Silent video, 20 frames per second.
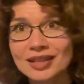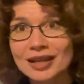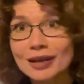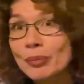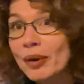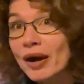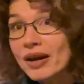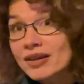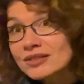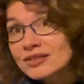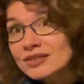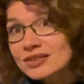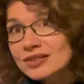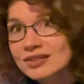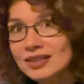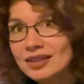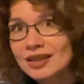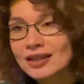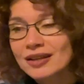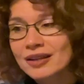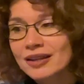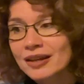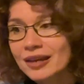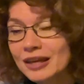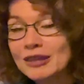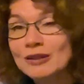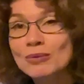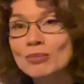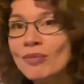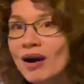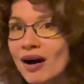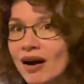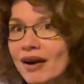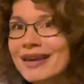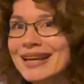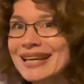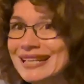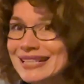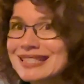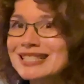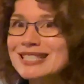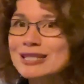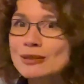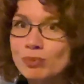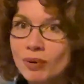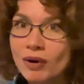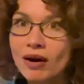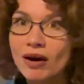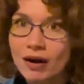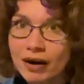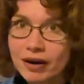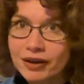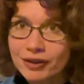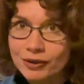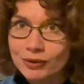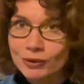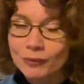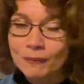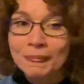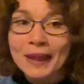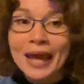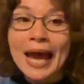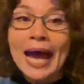but it might inspire you.